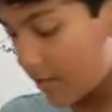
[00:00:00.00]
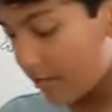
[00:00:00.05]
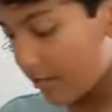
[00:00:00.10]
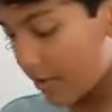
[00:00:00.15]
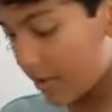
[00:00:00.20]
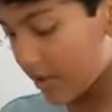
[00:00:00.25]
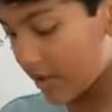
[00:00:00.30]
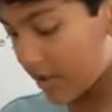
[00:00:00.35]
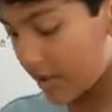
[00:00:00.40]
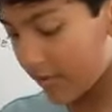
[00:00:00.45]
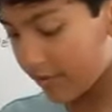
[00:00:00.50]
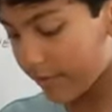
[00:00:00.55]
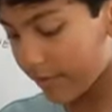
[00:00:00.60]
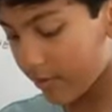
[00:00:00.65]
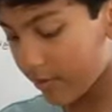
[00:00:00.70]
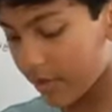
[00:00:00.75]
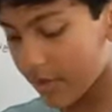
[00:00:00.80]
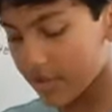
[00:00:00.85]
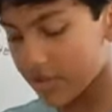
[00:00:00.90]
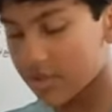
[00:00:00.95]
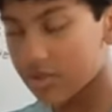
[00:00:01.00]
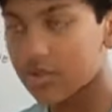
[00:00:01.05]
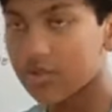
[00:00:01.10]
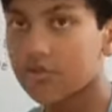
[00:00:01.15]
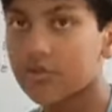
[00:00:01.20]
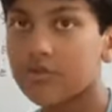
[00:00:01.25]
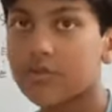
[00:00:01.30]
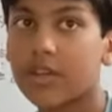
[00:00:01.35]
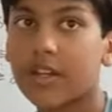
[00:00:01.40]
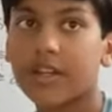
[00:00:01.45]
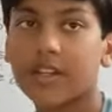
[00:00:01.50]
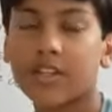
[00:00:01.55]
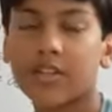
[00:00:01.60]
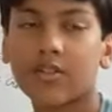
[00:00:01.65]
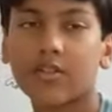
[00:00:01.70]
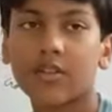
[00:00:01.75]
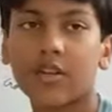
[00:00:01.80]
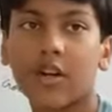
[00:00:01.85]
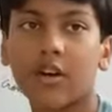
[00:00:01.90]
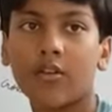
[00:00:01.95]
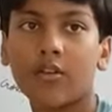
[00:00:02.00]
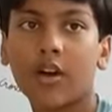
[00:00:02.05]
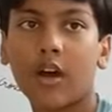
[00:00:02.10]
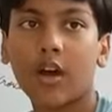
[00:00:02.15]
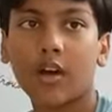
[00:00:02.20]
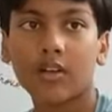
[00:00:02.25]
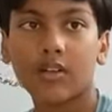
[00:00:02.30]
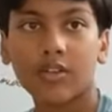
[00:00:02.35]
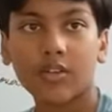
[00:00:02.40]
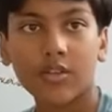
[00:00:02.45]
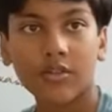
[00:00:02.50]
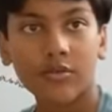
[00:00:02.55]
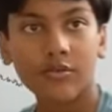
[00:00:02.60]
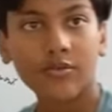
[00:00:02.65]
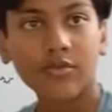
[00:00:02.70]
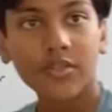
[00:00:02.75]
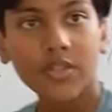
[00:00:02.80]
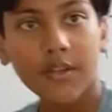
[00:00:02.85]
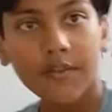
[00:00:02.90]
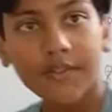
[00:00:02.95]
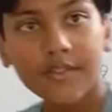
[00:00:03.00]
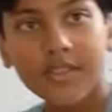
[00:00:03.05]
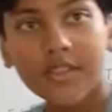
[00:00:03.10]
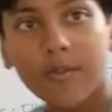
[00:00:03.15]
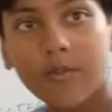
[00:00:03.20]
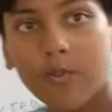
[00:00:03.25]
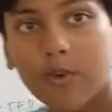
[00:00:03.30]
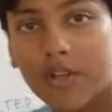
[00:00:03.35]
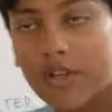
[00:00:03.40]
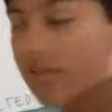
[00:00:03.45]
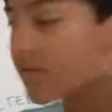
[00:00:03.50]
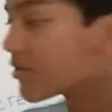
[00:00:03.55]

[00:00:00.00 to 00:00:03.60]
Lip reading: But if you want to, accuse of someone